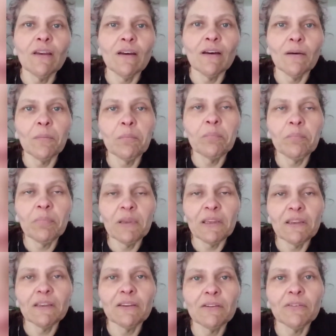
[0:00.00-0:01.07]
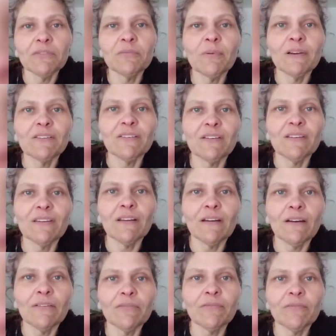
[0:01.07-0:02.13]
a big, huge bunch of
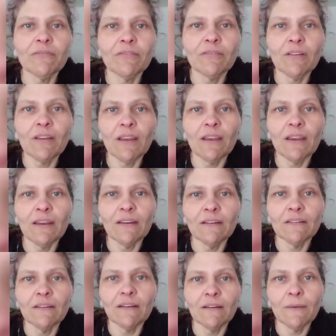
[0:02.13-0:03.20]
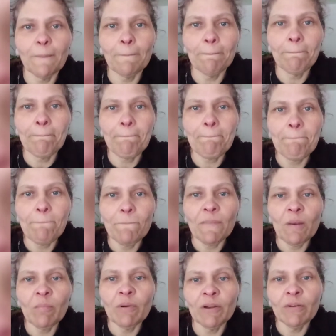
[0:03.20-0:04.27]
stuff and um,
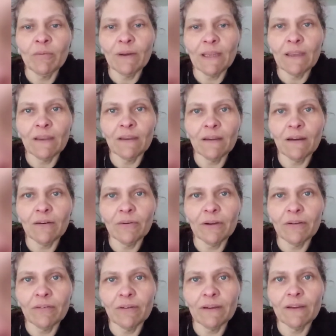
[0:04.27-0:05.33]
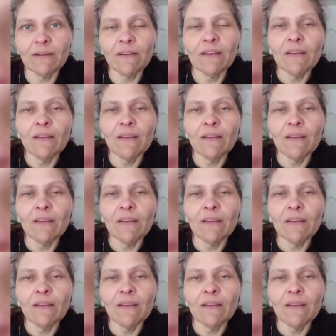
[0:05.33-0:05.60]
put it away, got rid of it.